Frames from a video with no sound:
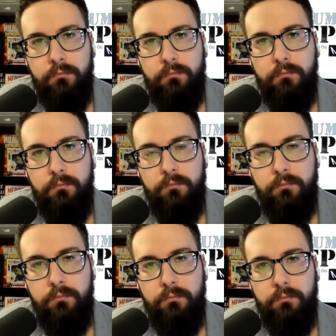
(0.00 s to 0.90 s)

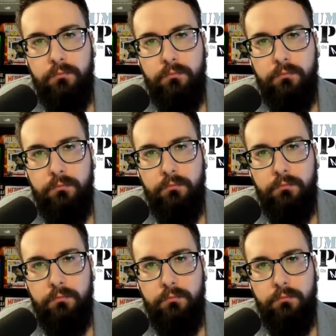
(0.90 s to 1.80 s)

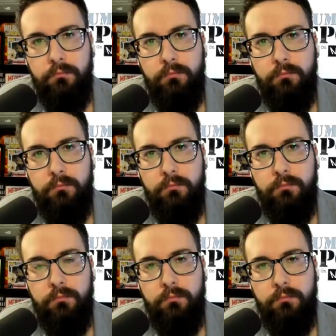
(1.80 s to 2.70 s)

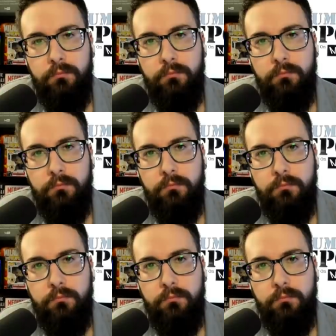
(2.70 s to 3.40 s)
[no speech]